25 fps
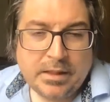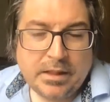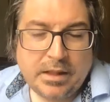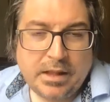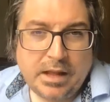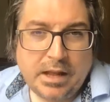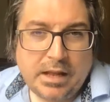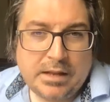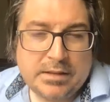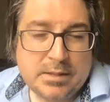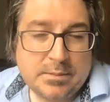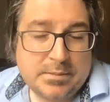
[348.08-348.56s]

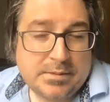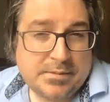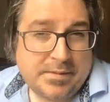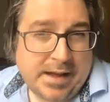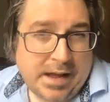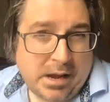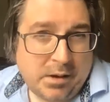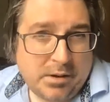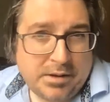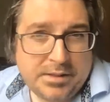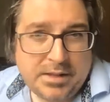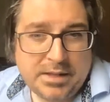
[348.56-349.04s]
In terms of
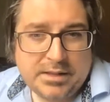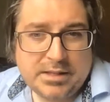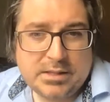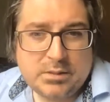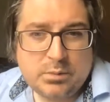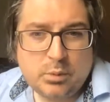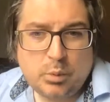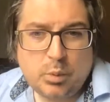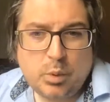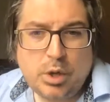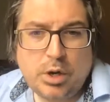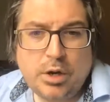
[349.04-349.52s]
how I think this
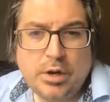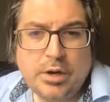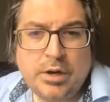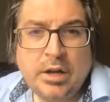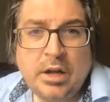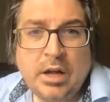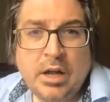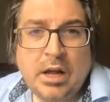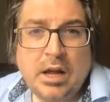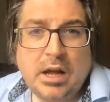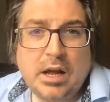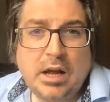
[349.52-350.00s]
would work,
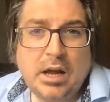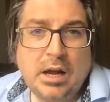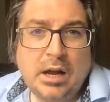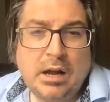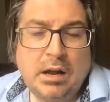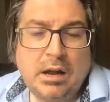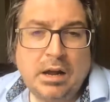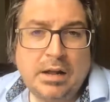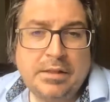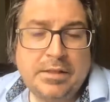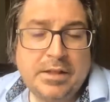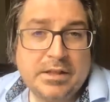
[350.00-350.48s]

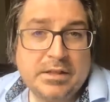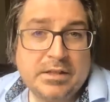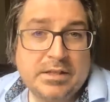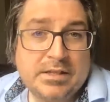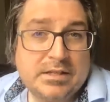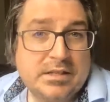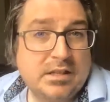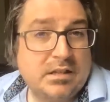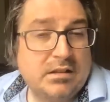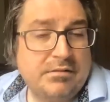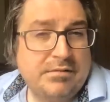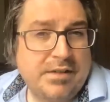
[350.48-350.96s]
I think there's
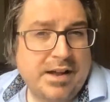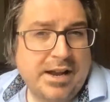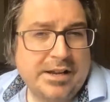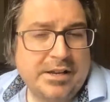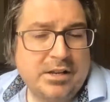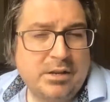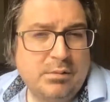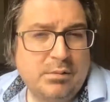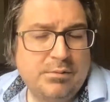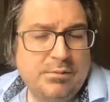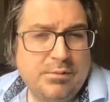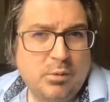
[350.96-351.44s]
still a
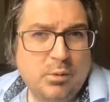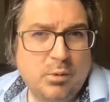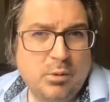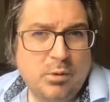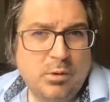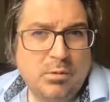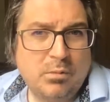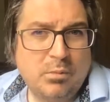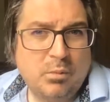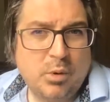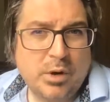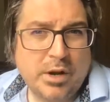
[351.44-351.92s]
value
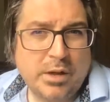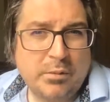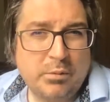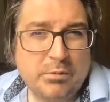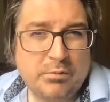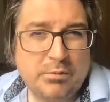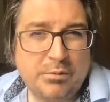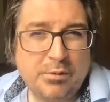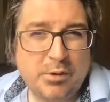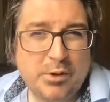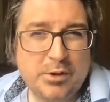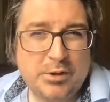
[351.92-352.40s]
for what I would
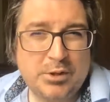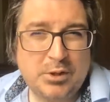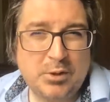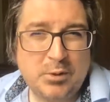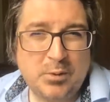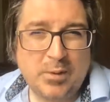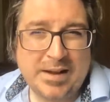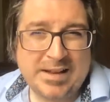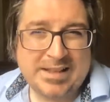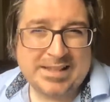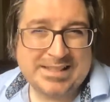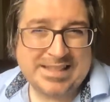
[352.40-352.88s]
refer to
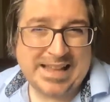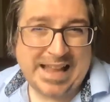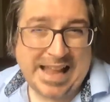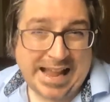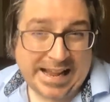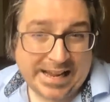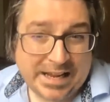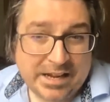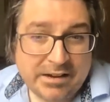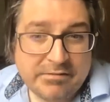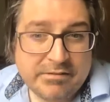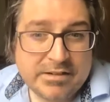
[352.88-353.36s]
as
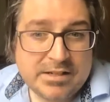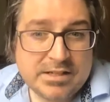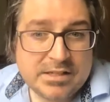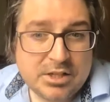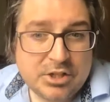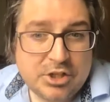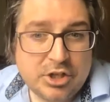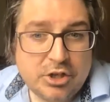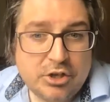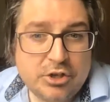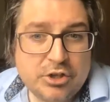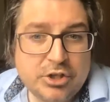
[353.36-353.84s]
anchor
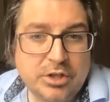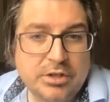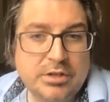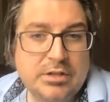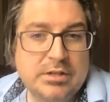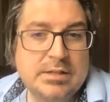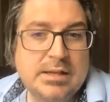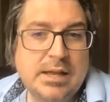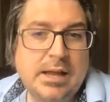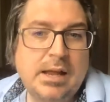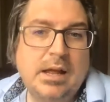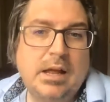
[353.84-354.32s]

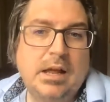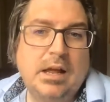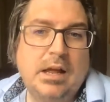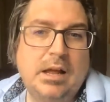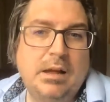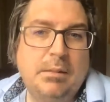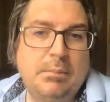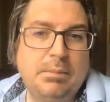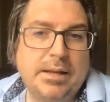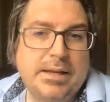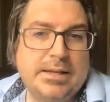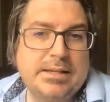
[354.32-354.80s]
institutions,
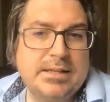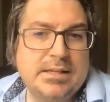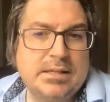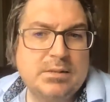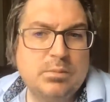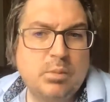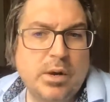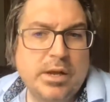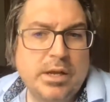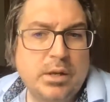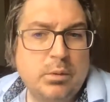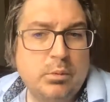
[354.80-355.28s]
places
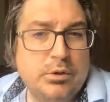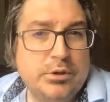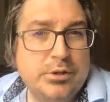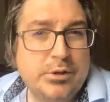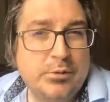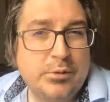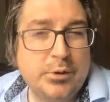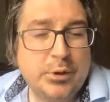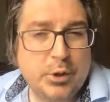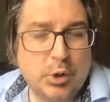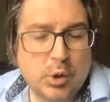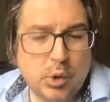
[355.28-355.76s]
where you would do
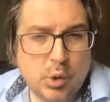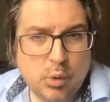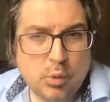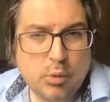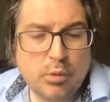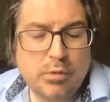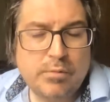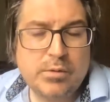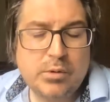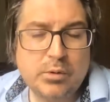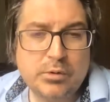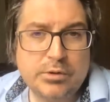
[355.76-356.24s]
the core
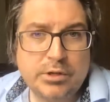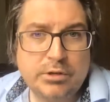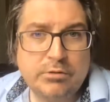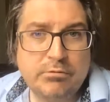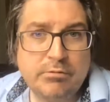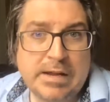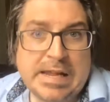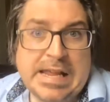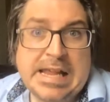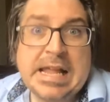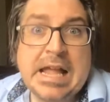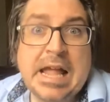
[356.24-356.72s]
of your
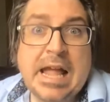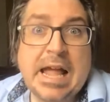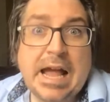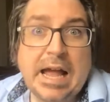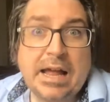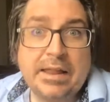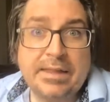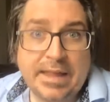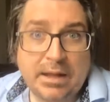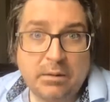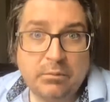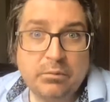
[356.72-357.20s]
degree,
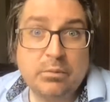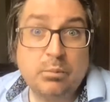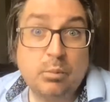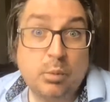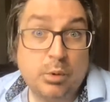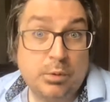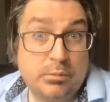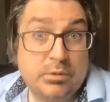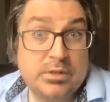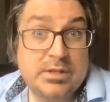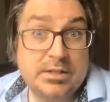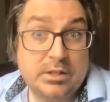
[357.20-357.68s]
and that
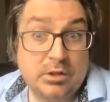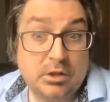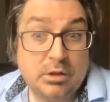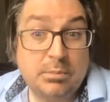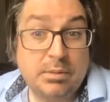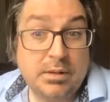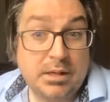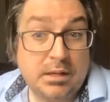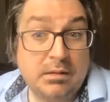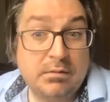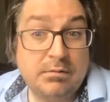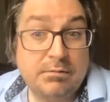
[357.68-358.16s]
would still
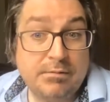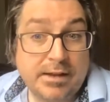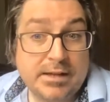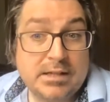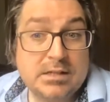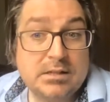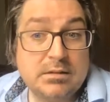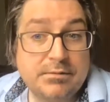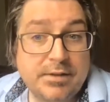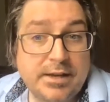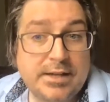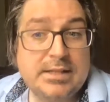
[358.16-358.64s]
be
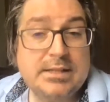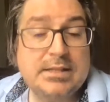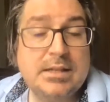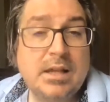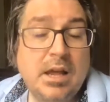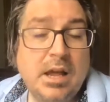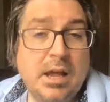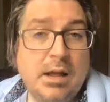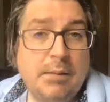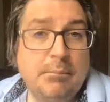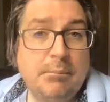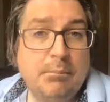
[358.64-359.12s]
face-to-face,
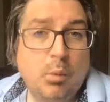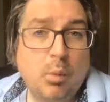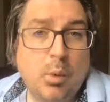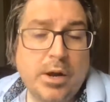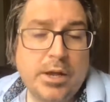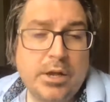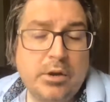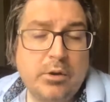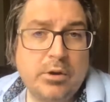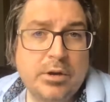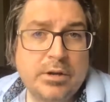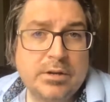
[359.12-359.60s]
but where
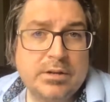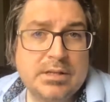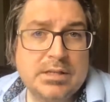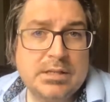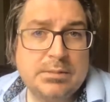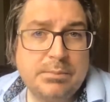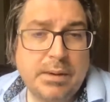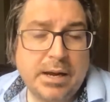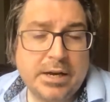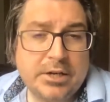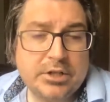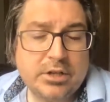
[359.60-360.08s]
you can
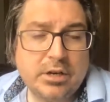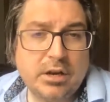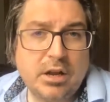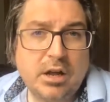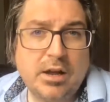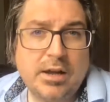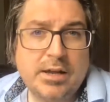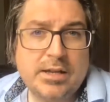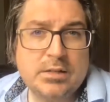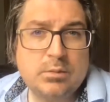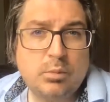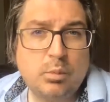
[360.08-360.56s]

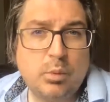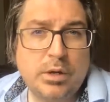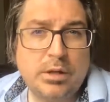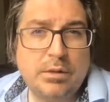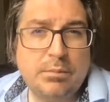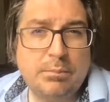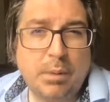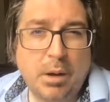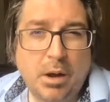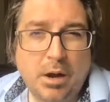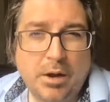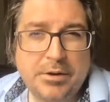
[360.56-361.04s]
specialize with
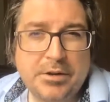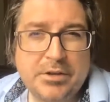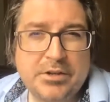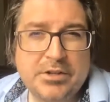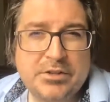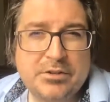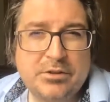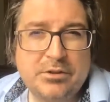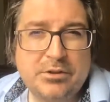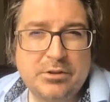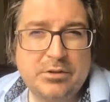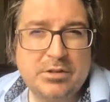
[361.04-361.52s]
partners
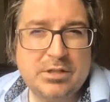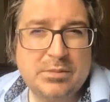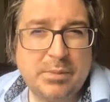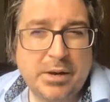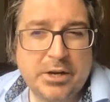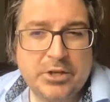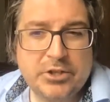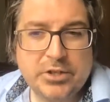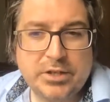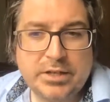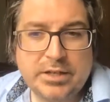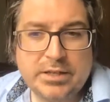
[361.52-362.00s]
to do
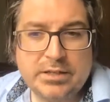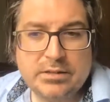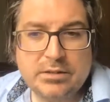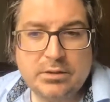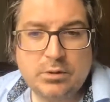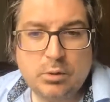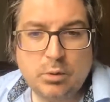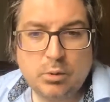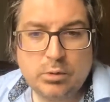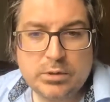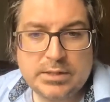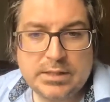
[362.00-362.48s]
specialist
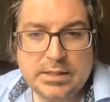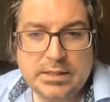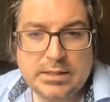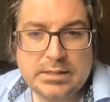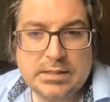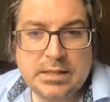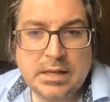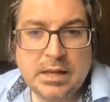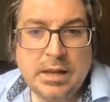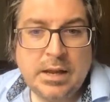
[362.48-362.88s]
courses.